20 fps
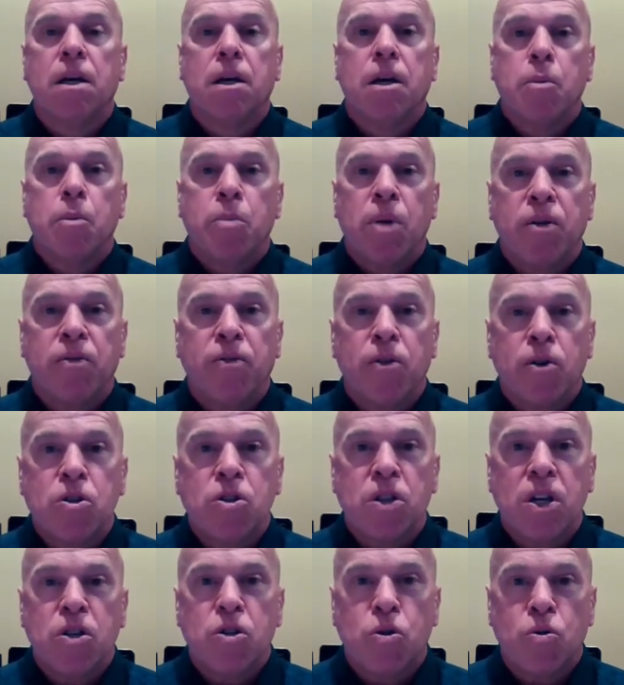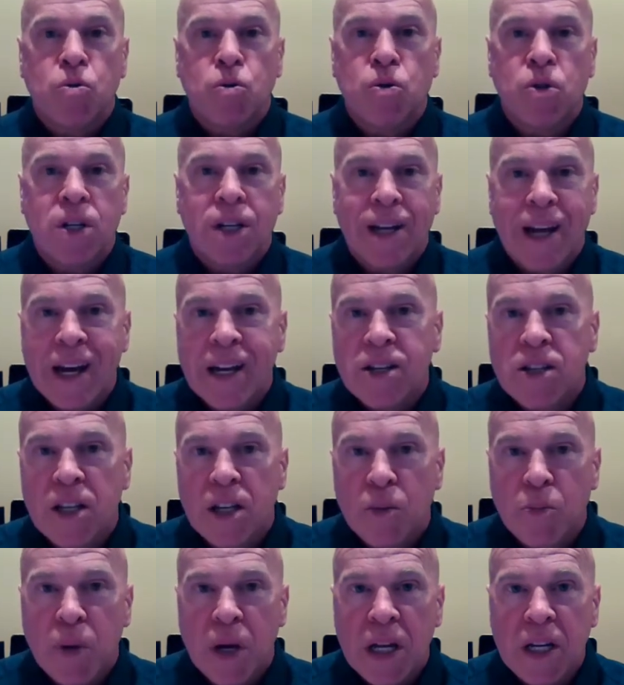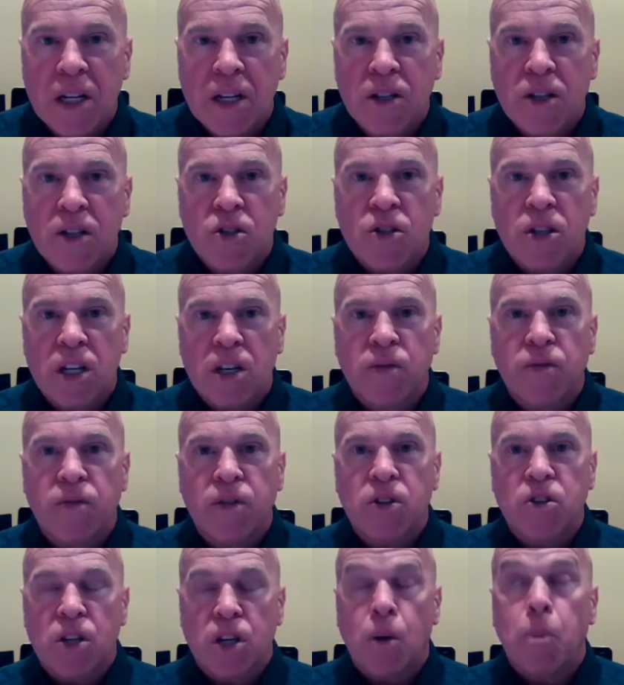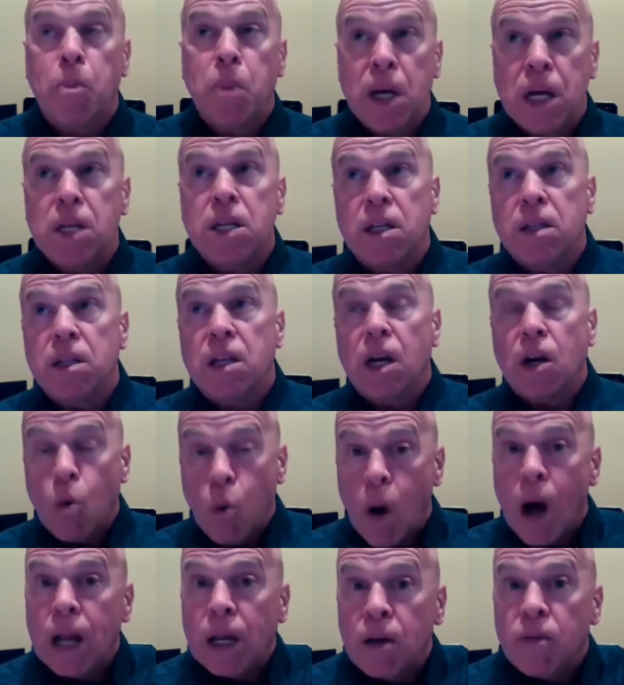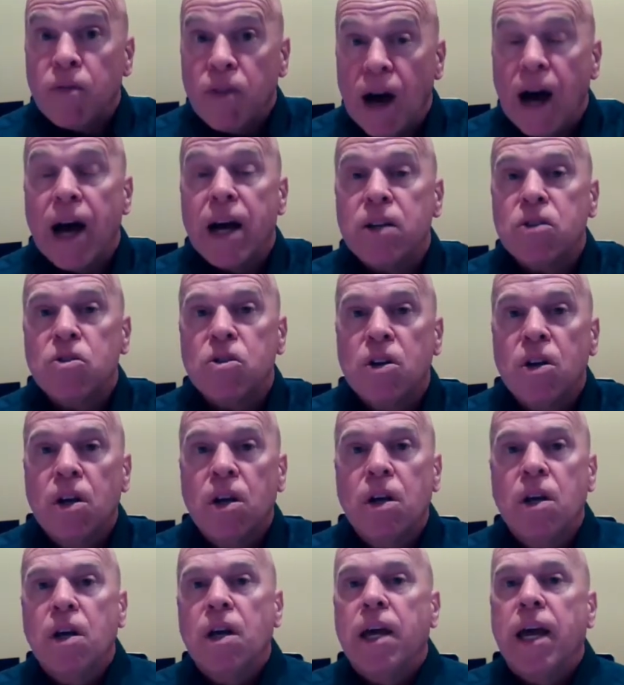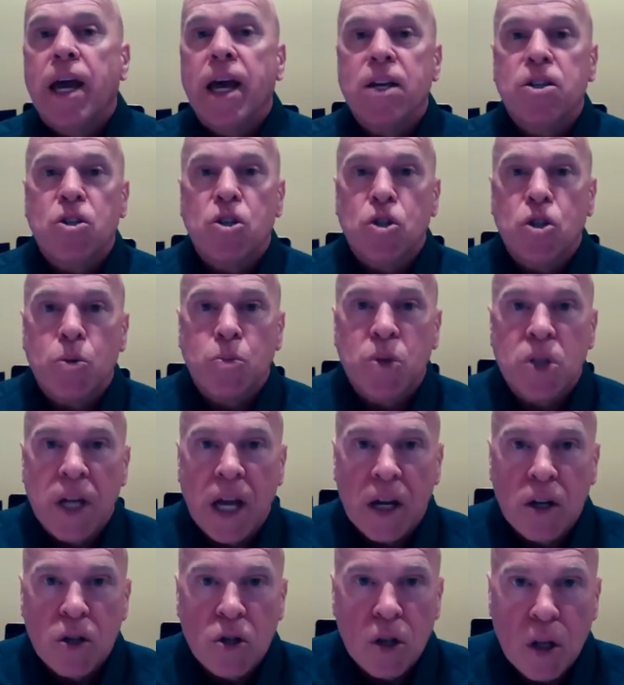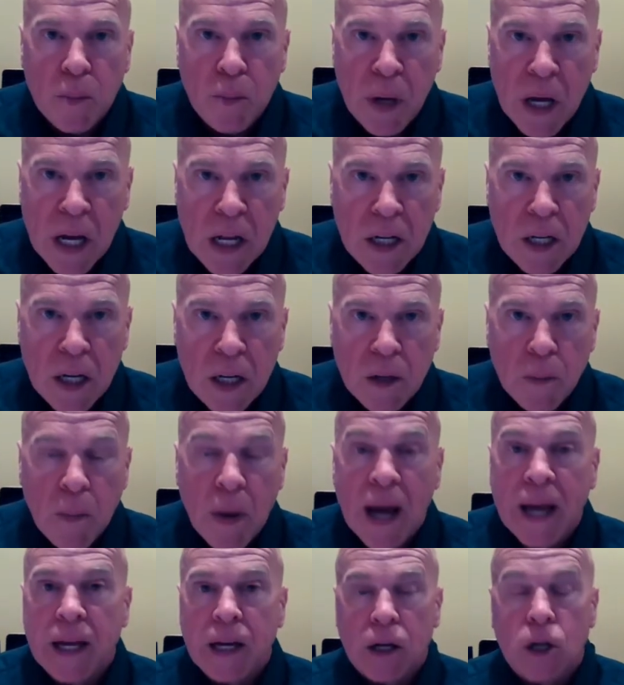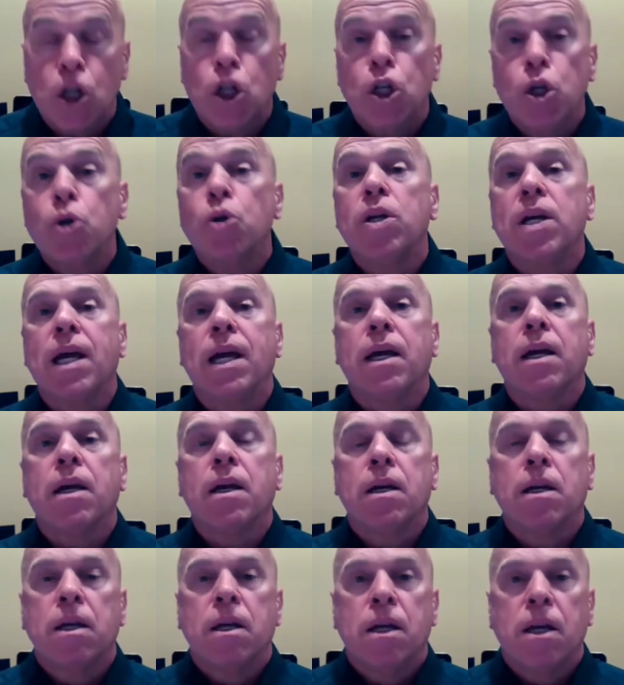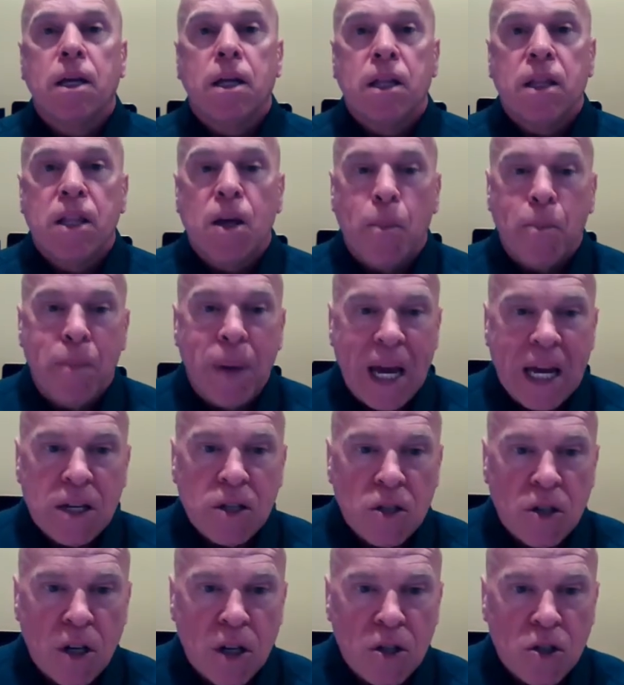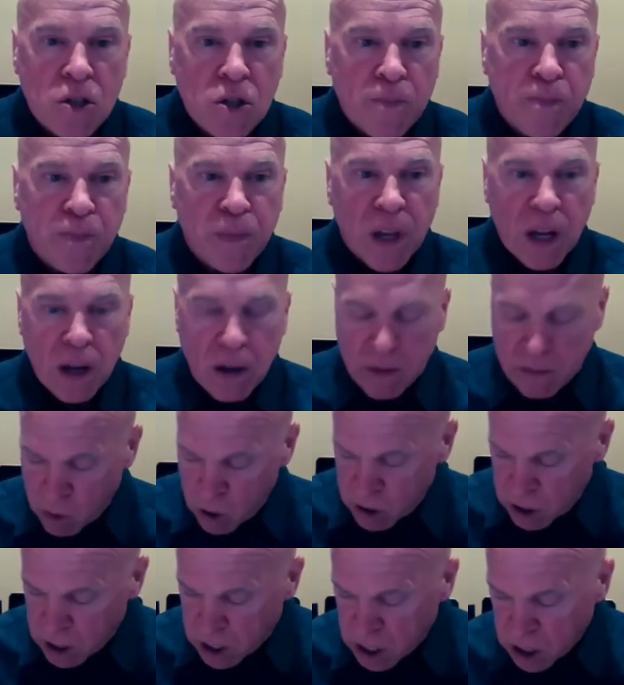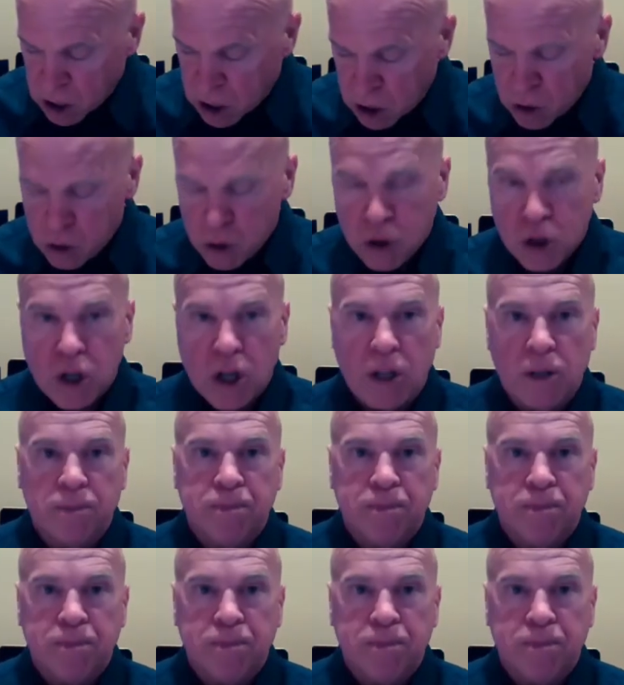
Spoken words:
But first they scrutinize the opinion to see if it's an opinion that qualifies as a substantial opinion by including the basis for the conclusion.